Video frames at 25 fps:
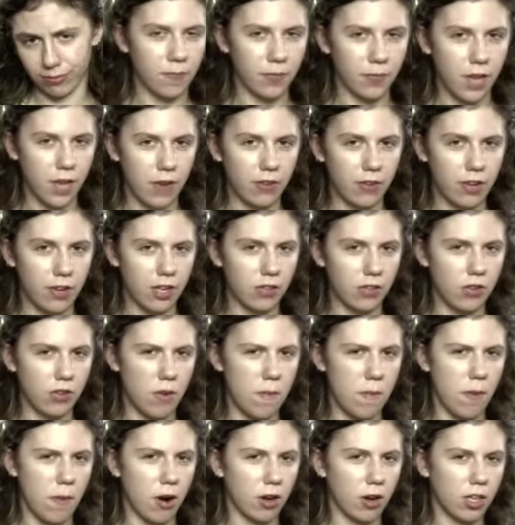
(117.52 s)
covered in a
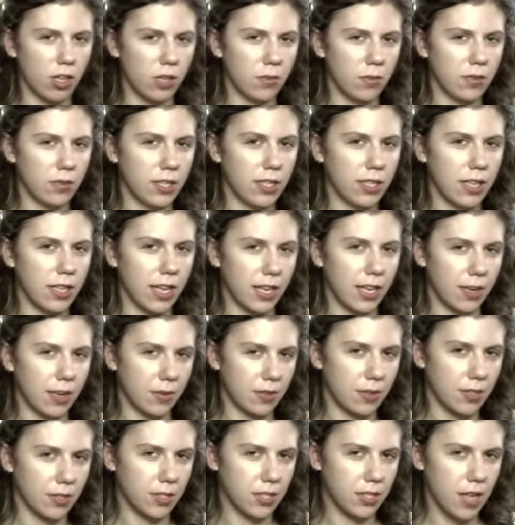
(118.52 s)
remarkably like
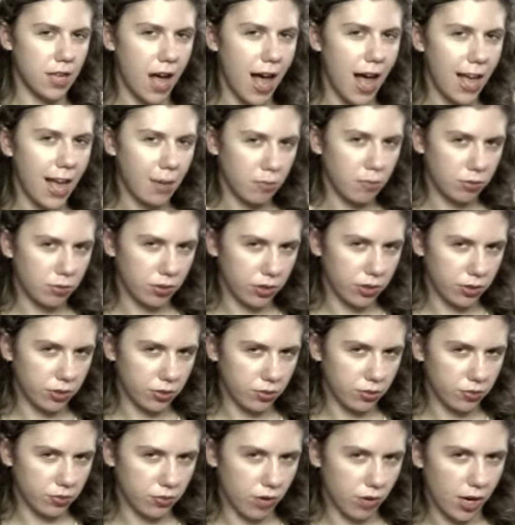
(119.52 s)
sky
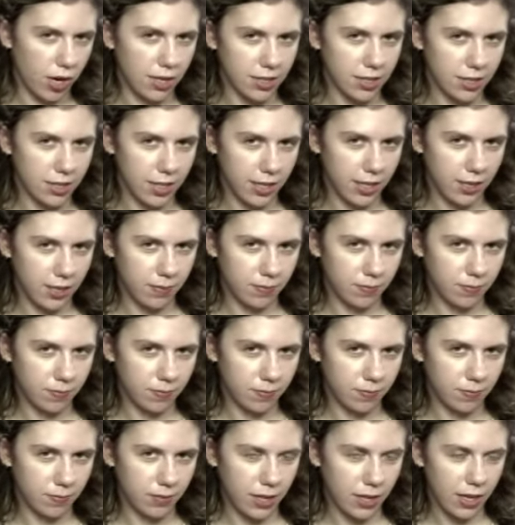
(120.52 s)
blue frosting,
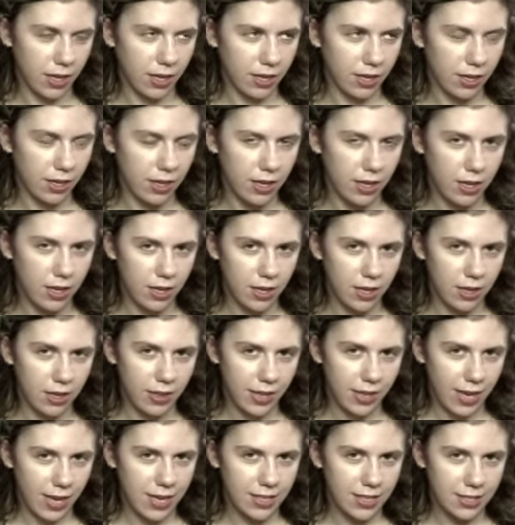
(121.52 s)
like
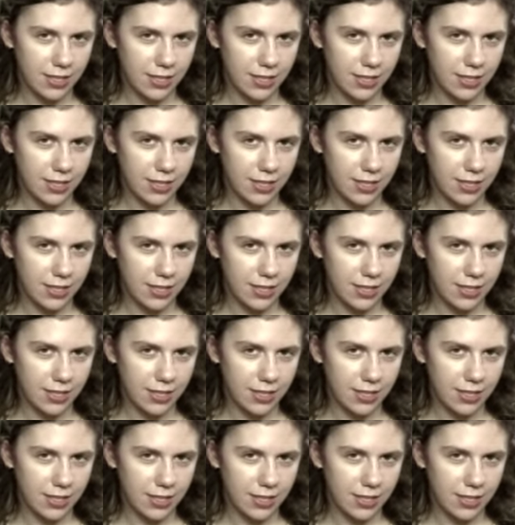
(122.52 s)
the kind of